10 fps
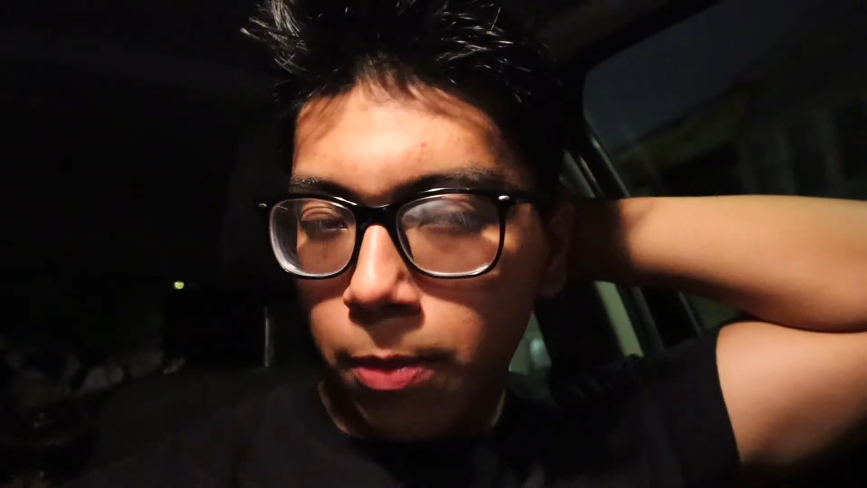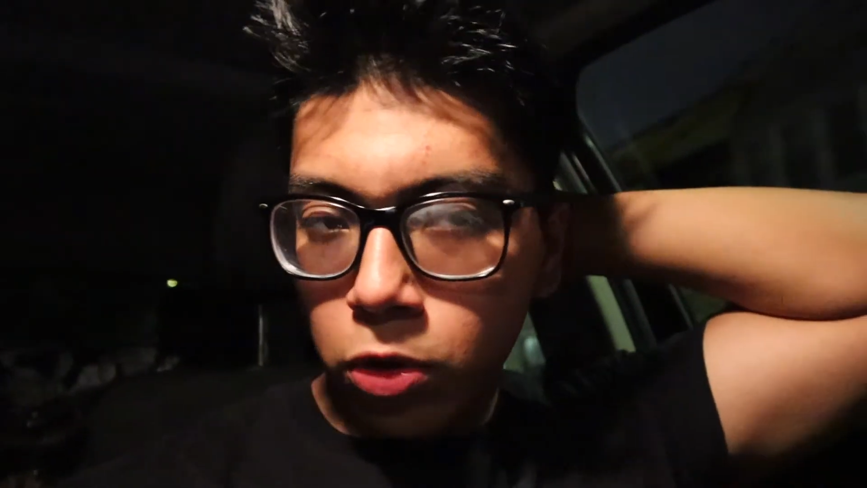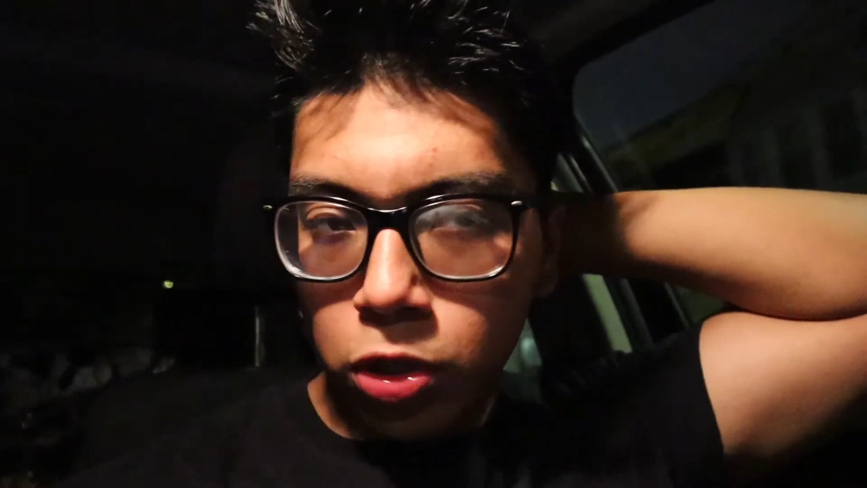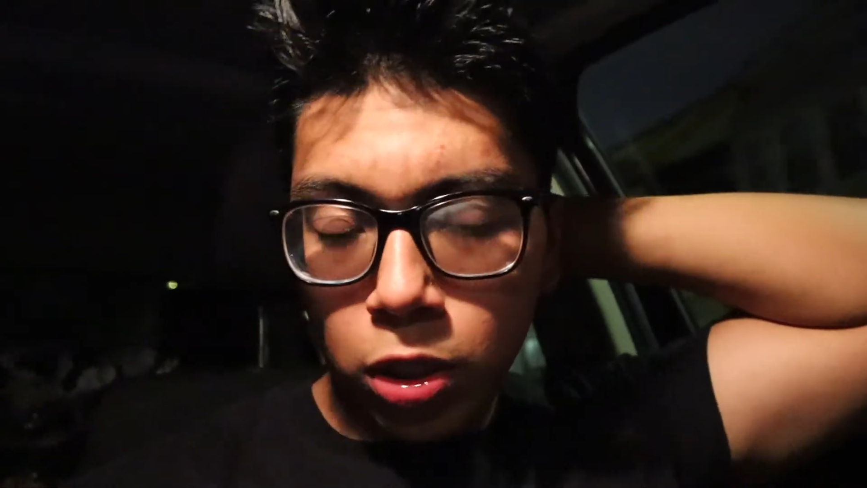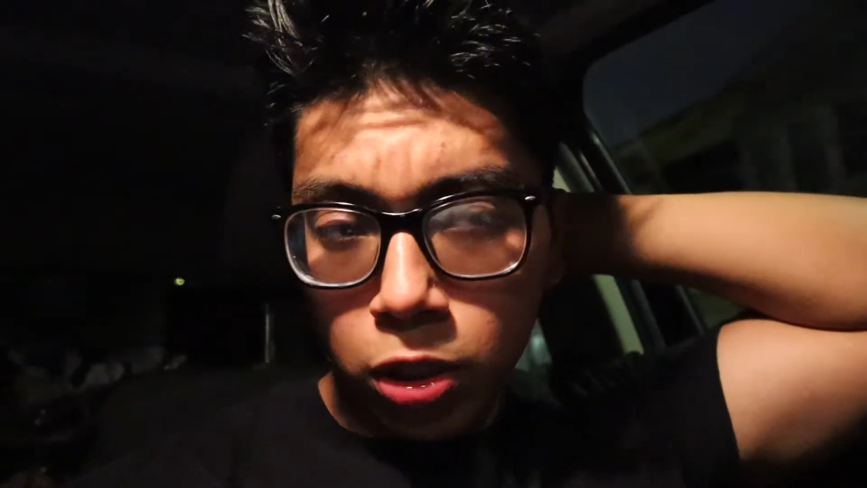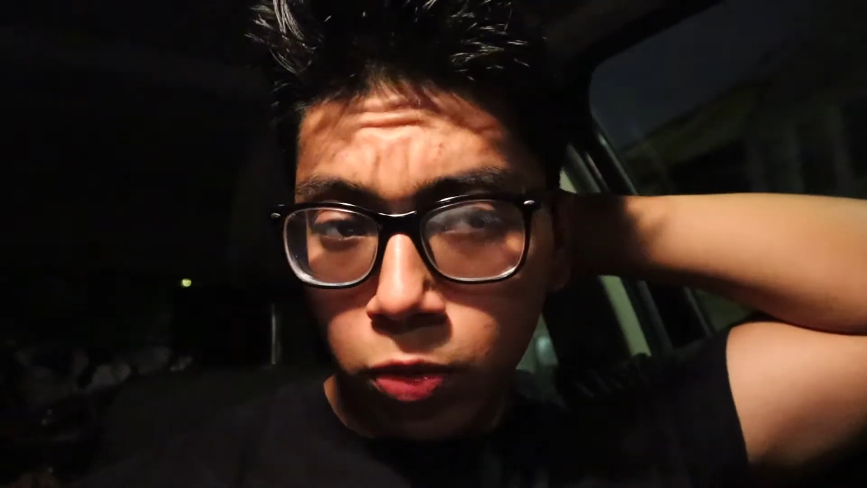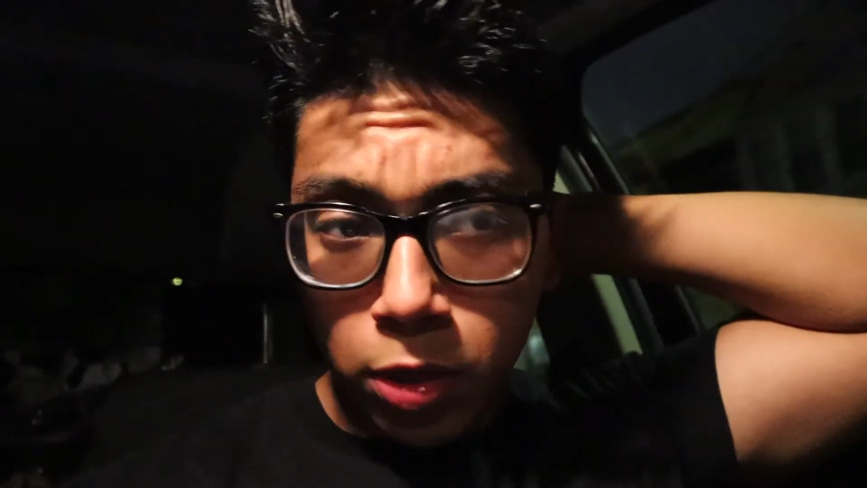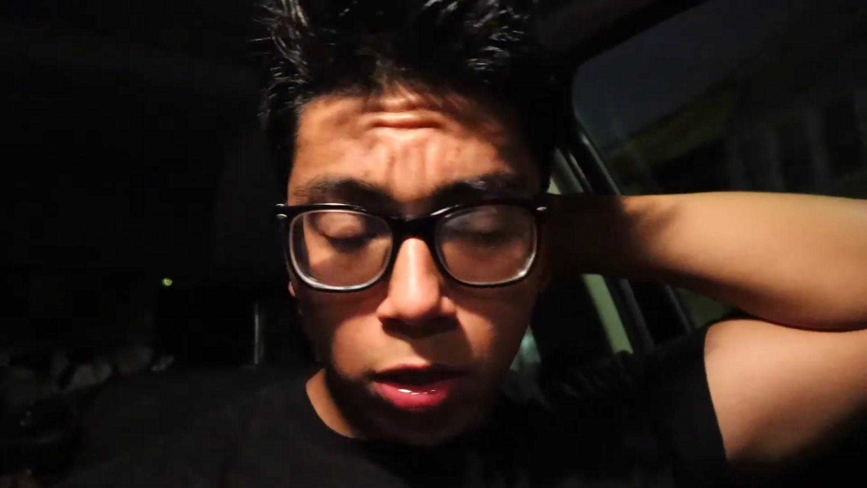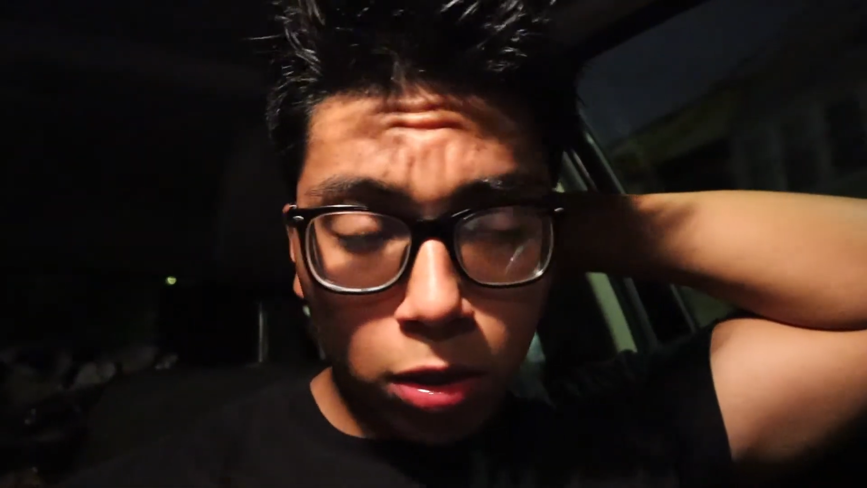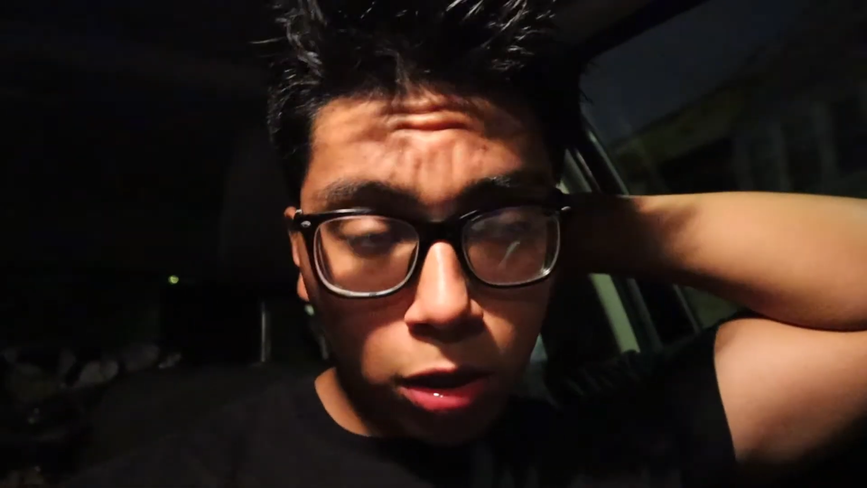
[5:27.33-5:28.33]
or just
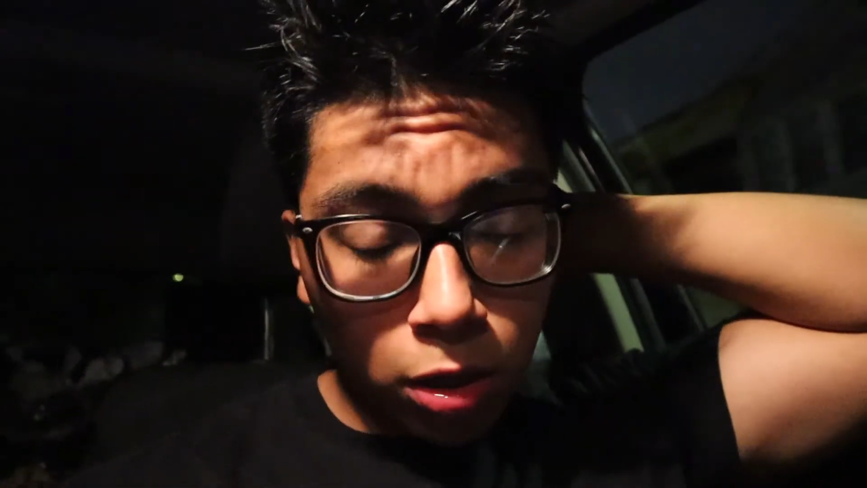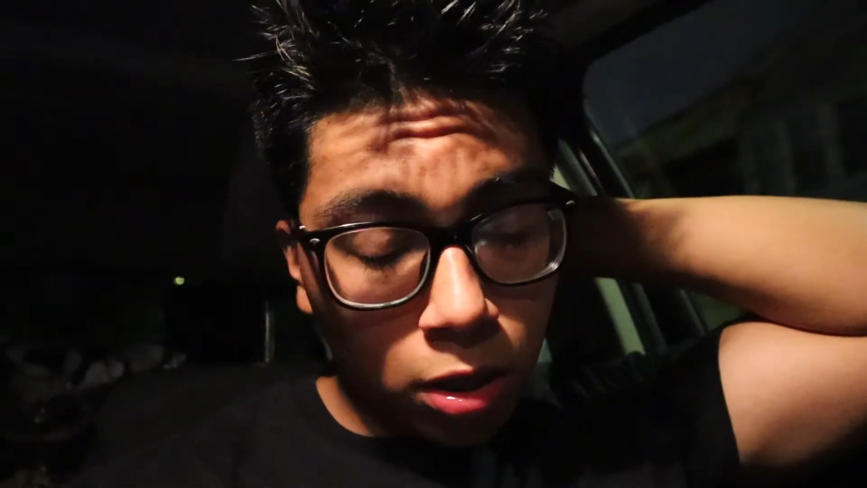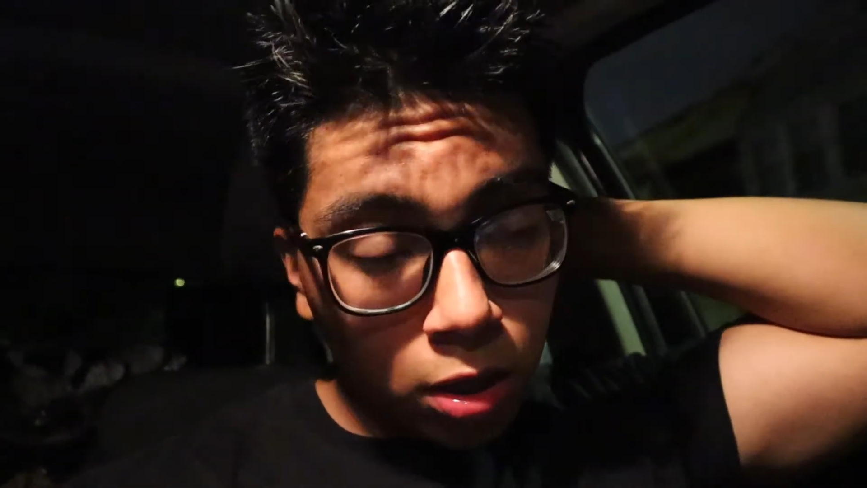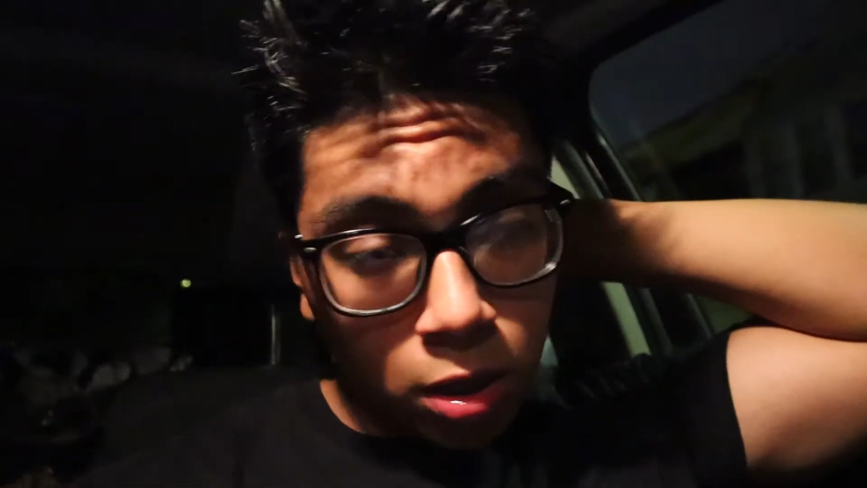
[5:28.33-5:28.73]
when you're,